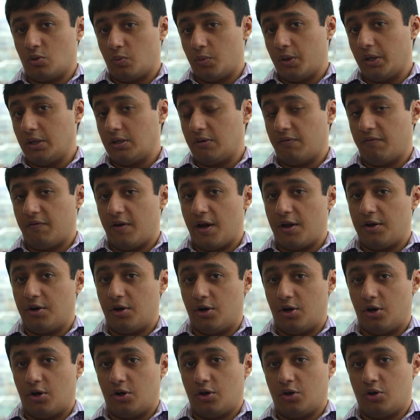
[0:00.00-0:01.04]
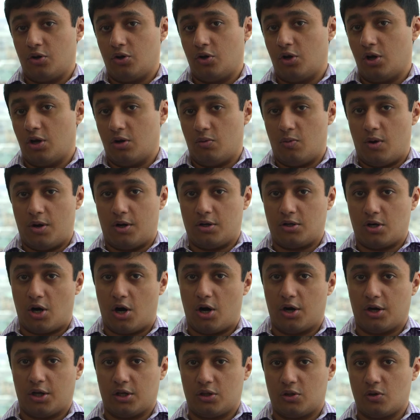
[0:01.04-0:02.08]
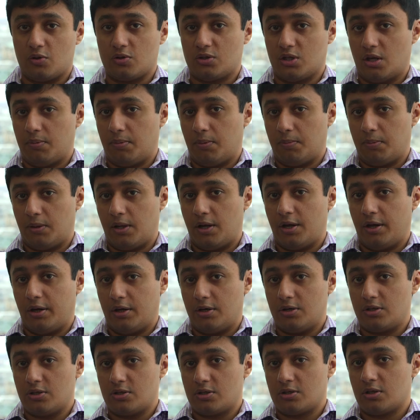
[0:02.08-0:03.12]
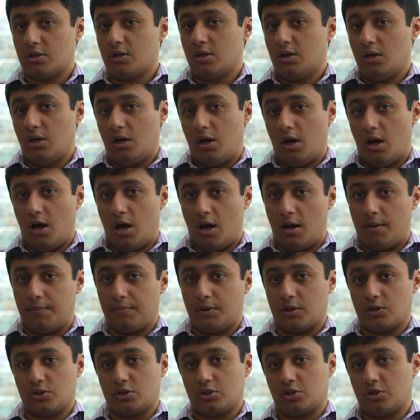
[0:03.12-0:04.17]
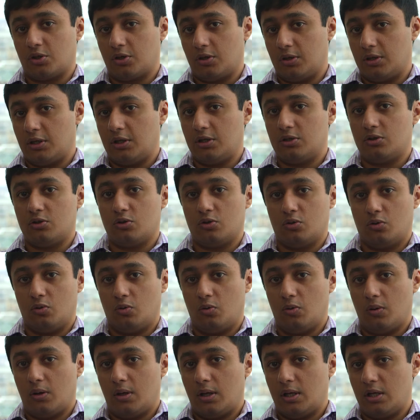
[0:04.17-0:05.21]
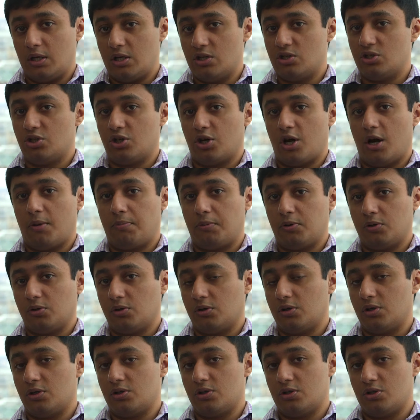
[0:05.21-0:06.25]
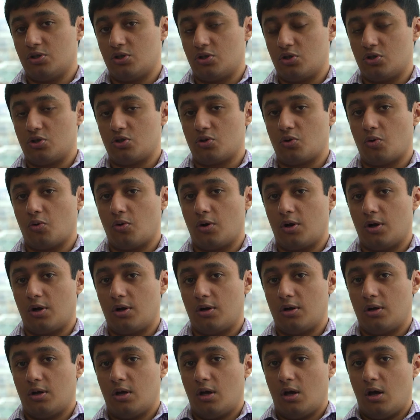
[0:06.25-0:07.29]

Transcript: a weak defender, you're going to want to target those type of players because it's going to lead to easier opportunities to score.